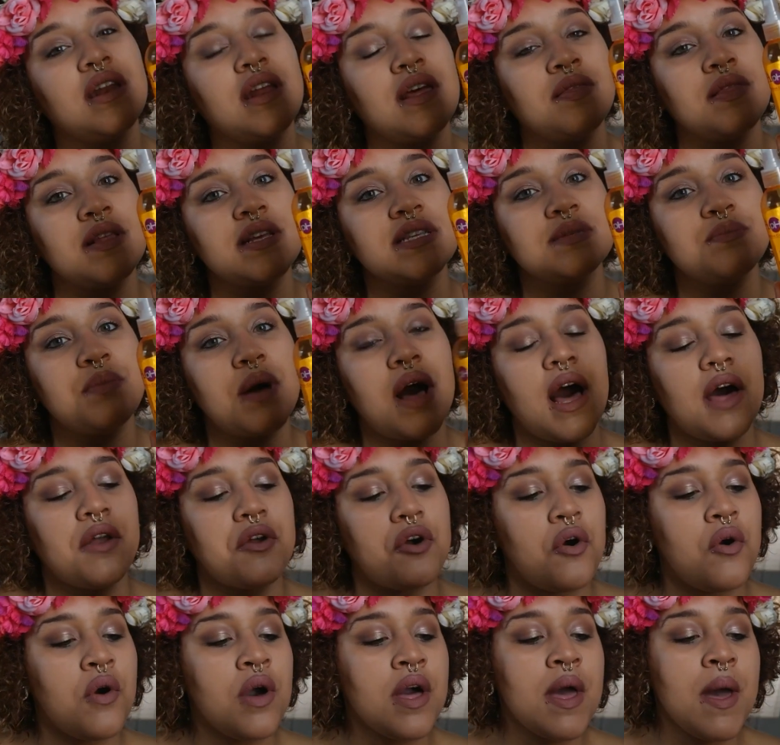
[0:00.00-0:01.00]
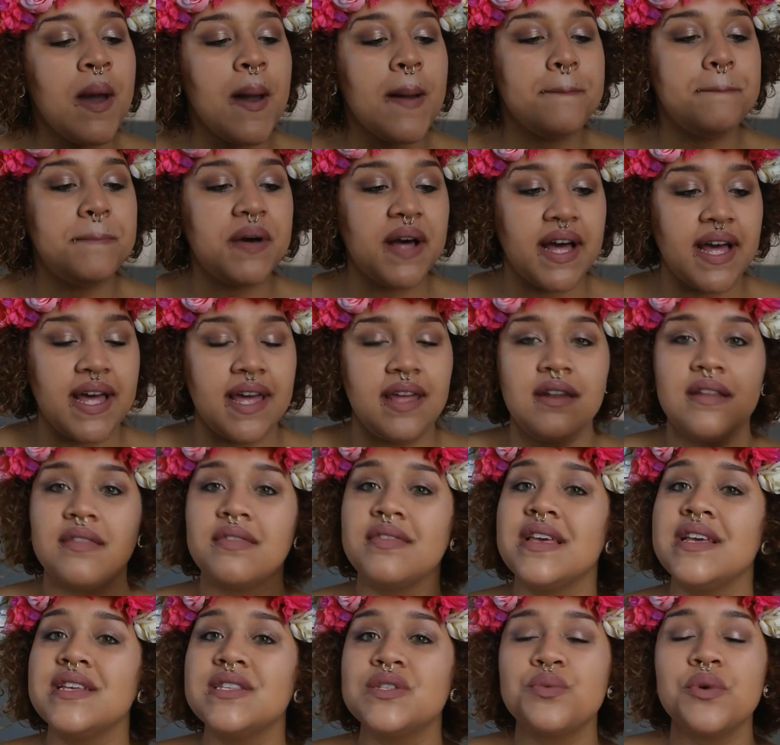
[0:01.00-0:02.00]
it in this bottle, but
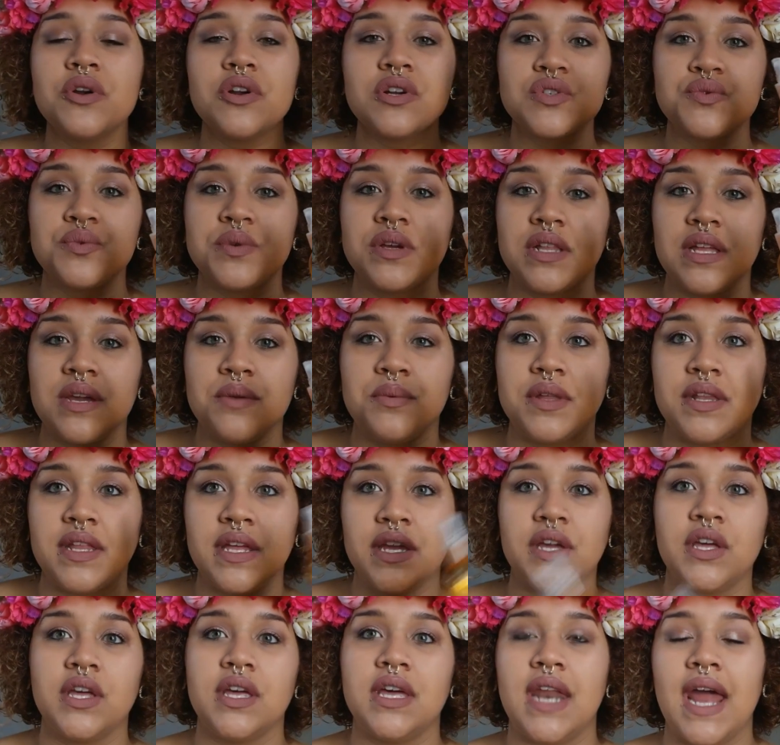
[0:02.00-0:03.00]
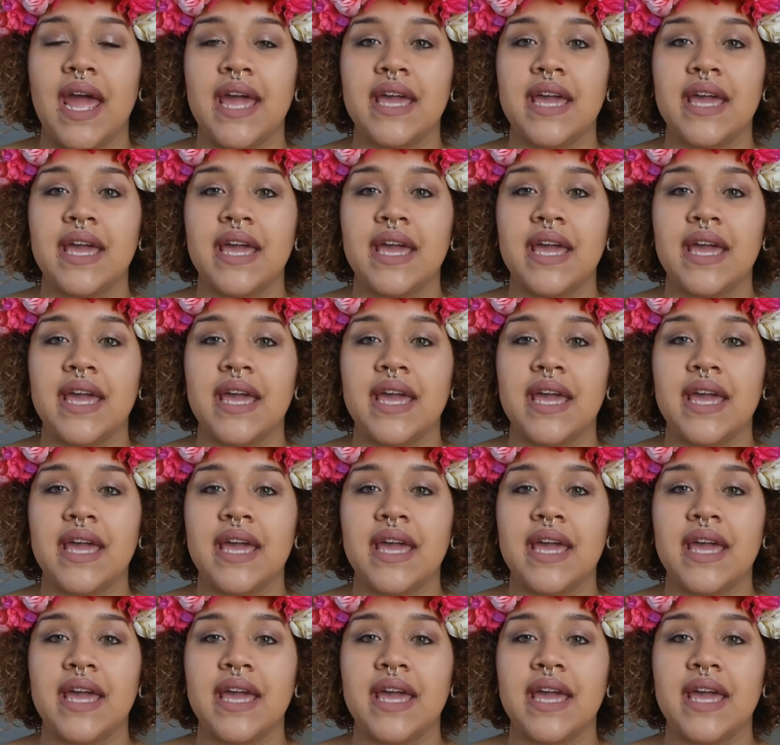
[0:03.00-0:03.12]
this works really, really good.